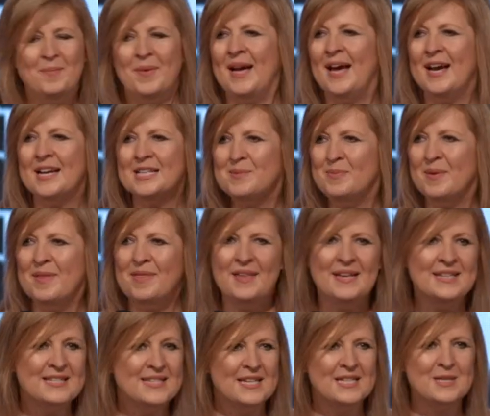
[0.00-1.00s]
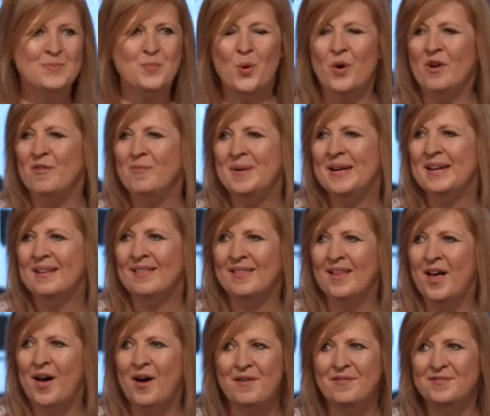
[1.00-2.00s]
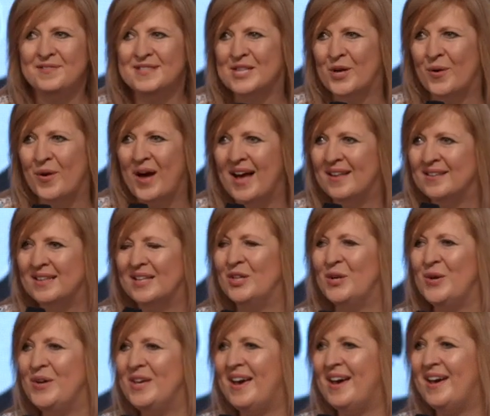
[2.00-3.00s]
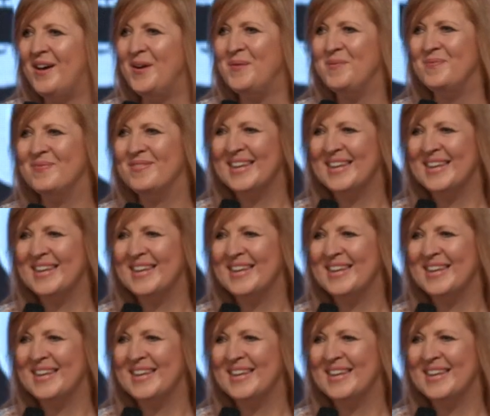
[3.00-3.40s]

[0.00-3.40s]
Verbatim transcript: My husband thinks there's more of me to love, so hallelujah.